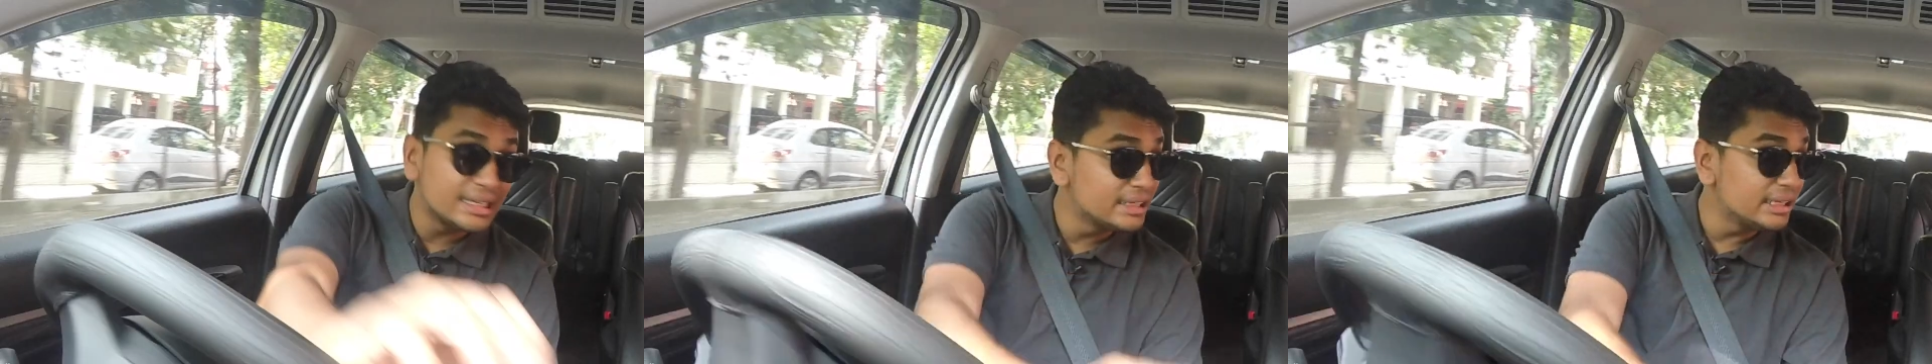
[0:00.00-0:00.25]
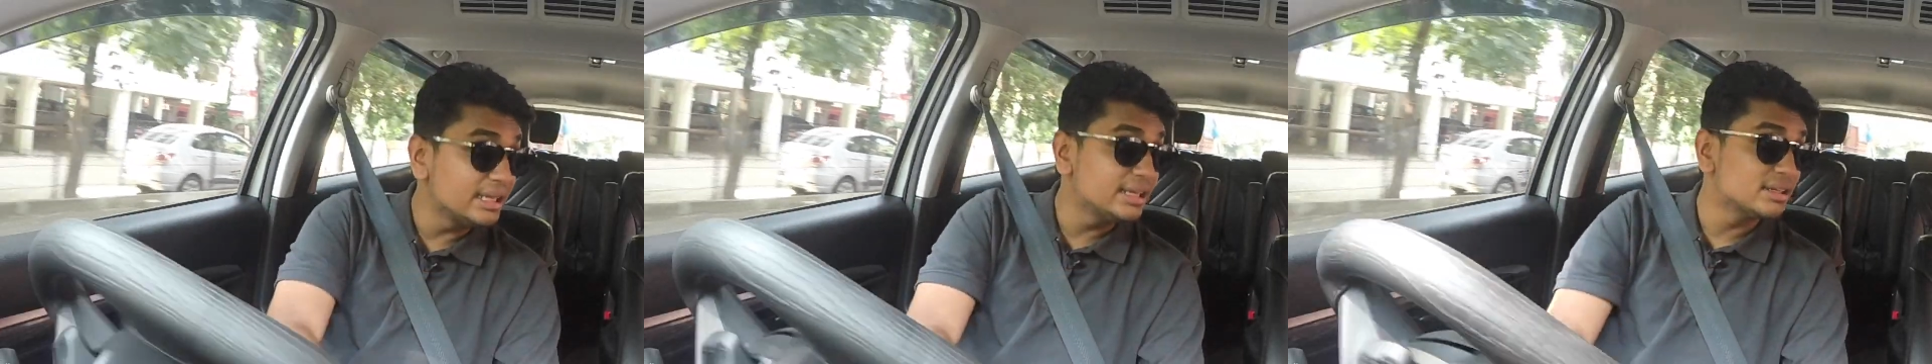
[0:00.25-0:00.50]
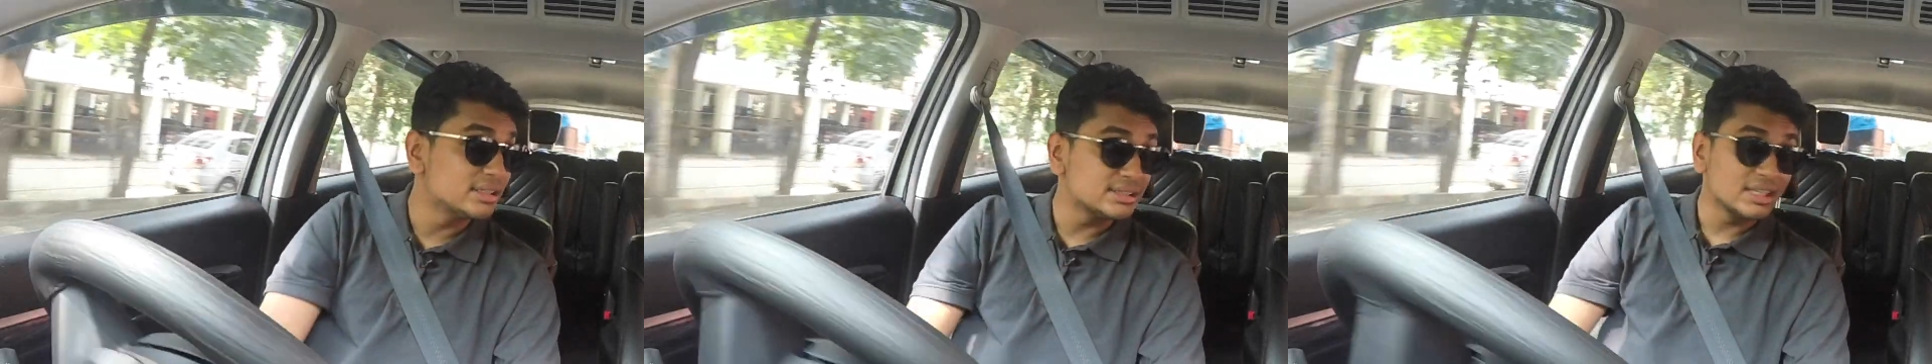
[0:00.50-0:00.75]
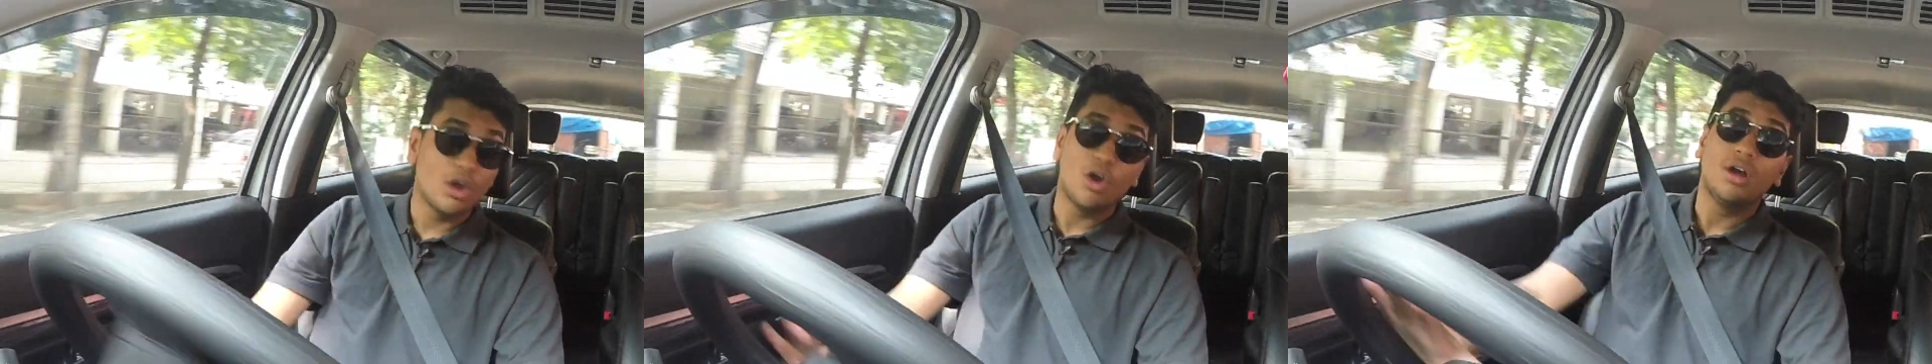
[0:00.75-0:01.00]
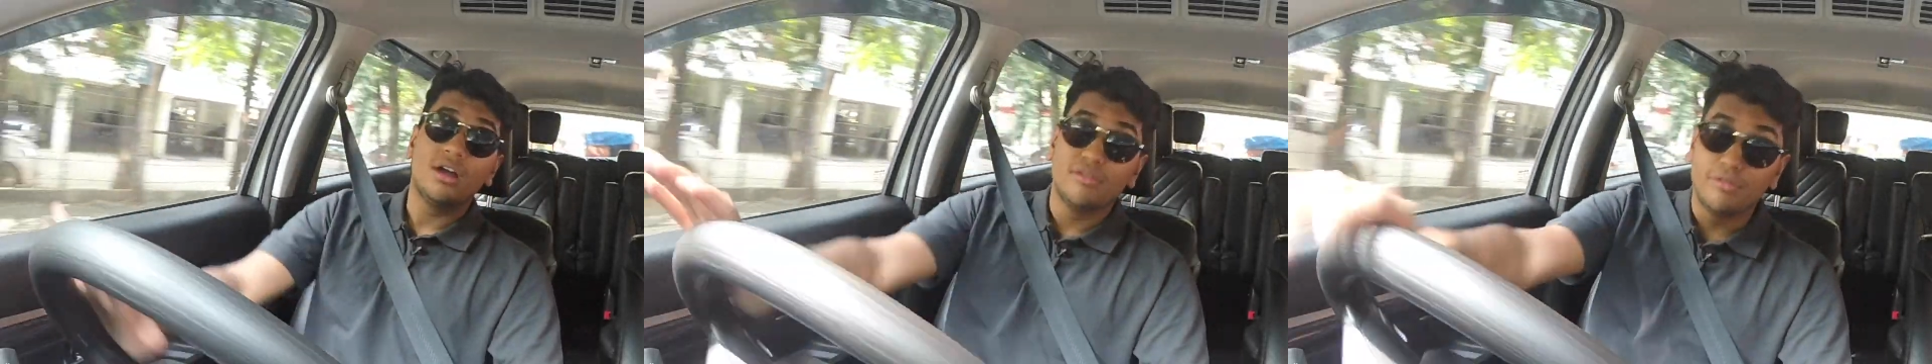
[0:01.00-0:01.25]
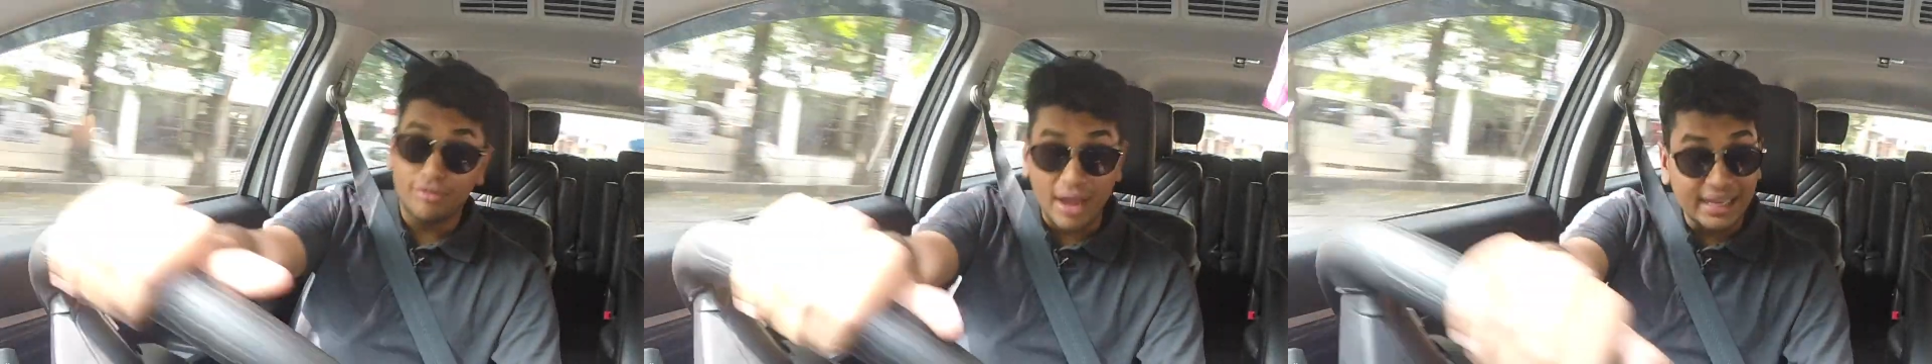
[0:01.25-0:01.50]
interiors,
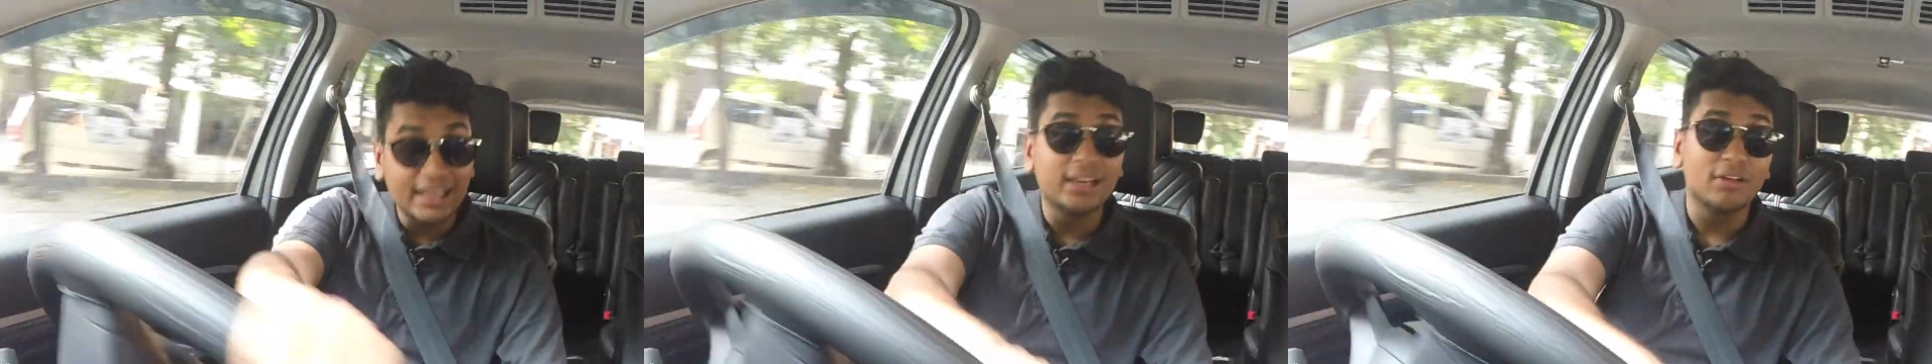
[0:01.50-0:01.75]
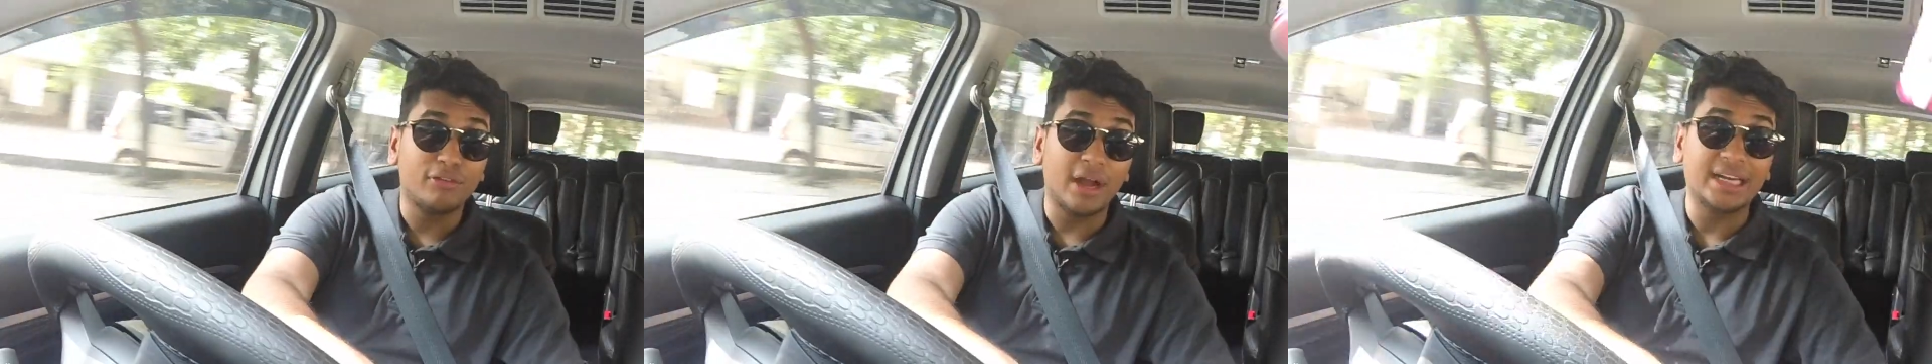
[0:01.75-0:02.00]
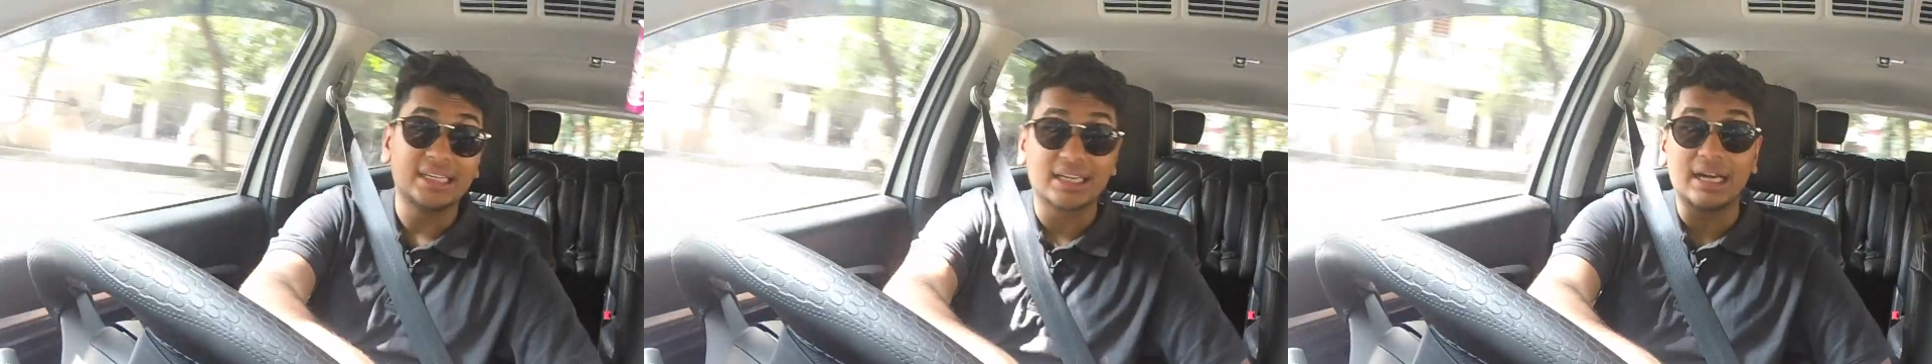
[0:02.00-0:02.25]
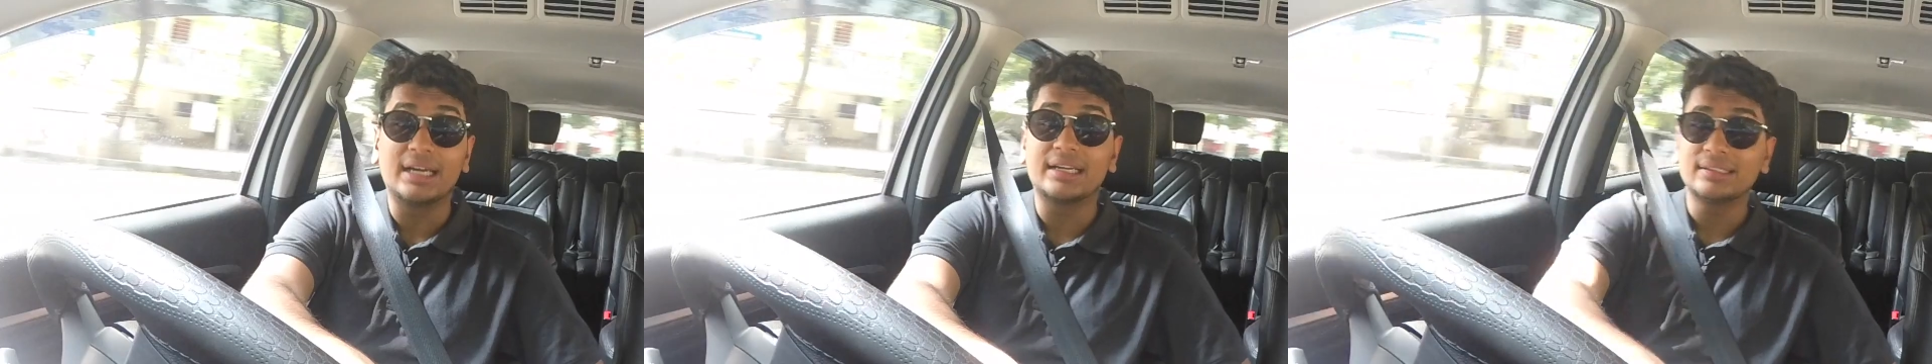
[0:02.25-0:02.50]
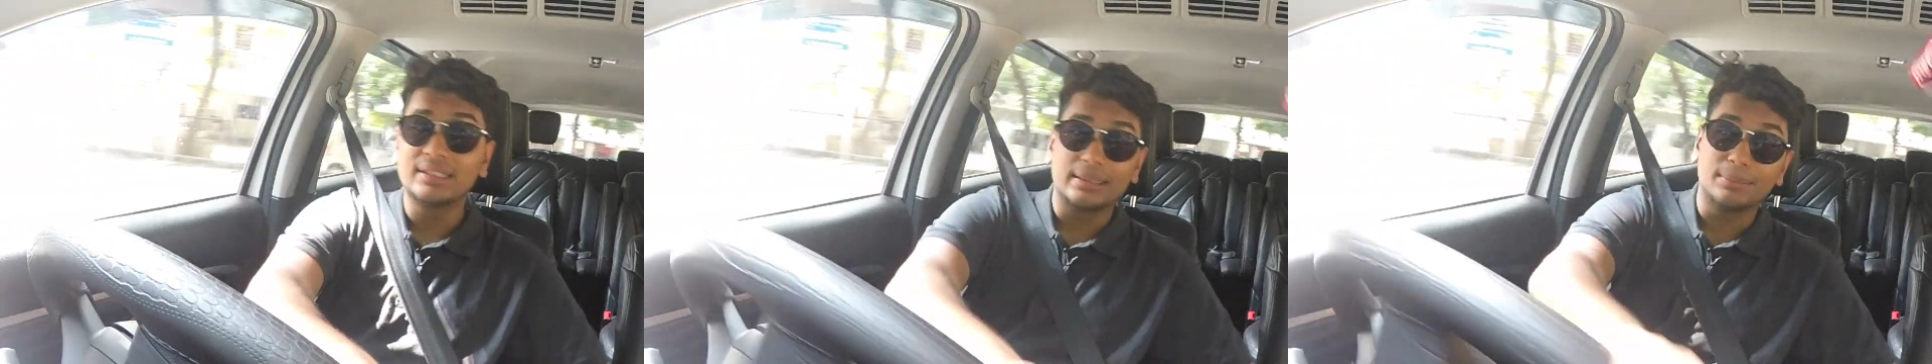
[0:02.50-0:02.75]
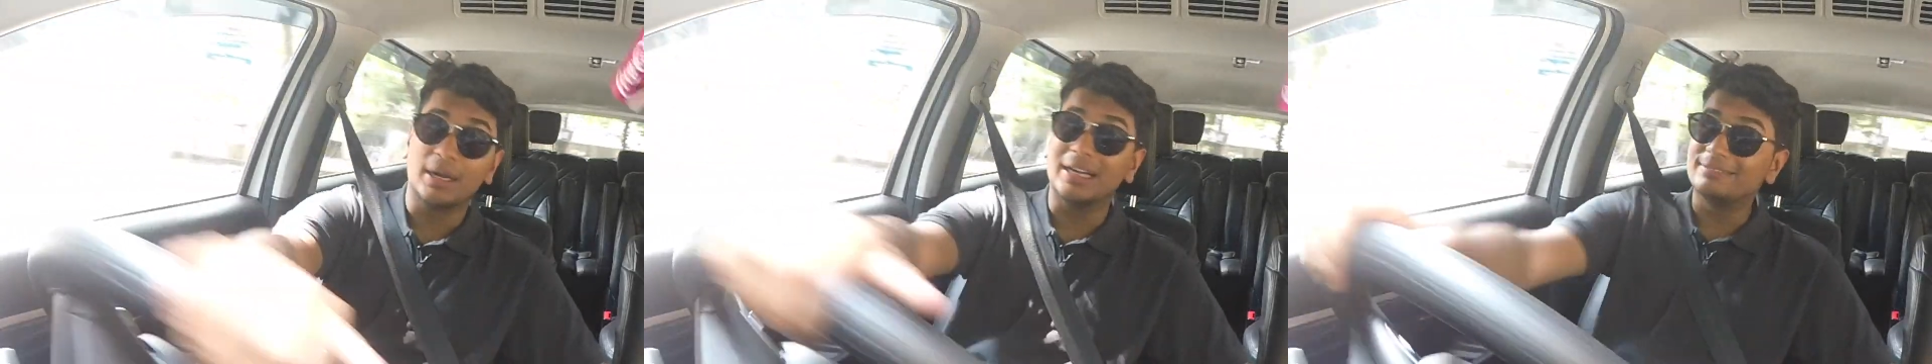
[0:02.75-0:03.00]
very refined car,
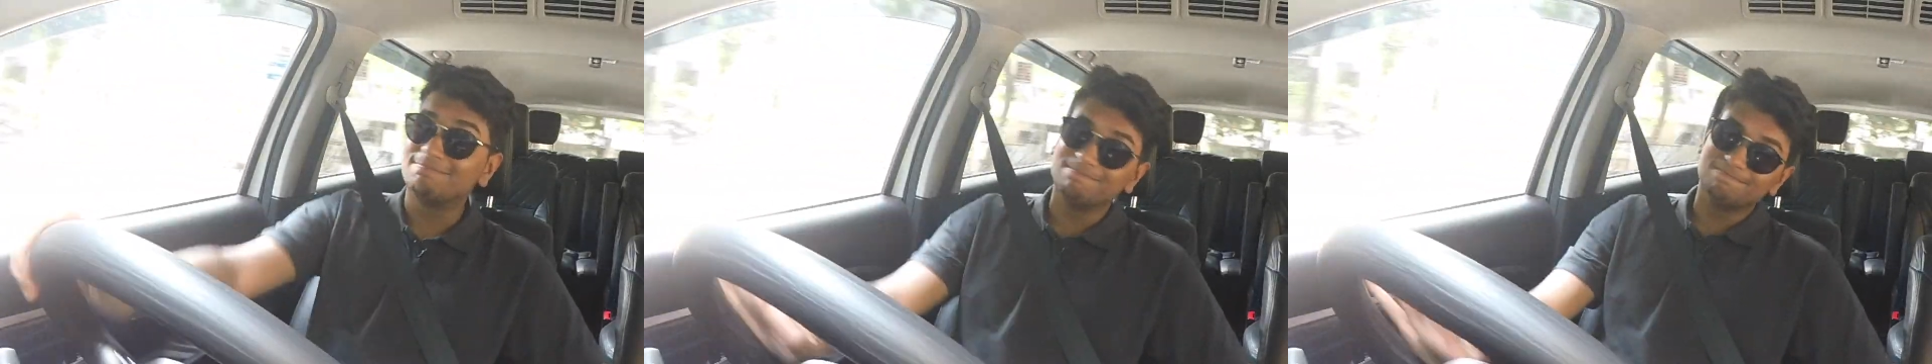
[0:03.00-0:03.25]
but